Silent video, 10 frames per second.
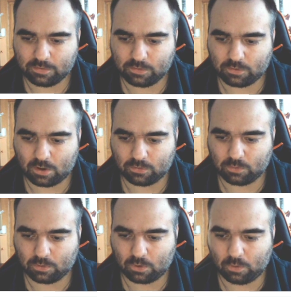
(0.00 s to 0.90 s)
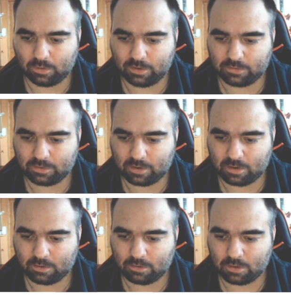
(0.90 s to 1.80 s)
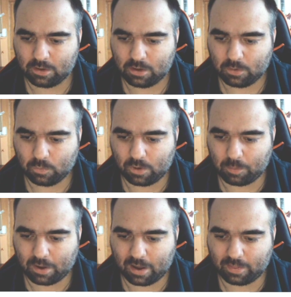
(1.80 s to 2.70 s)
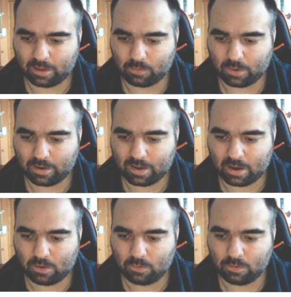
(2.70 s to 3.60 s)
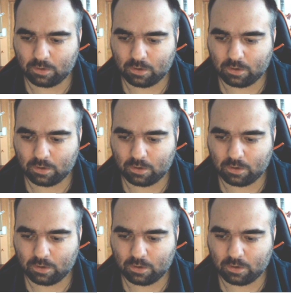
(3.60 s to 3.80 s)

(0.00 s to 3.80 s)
There's also a coalition here, what I'm highlighting right now,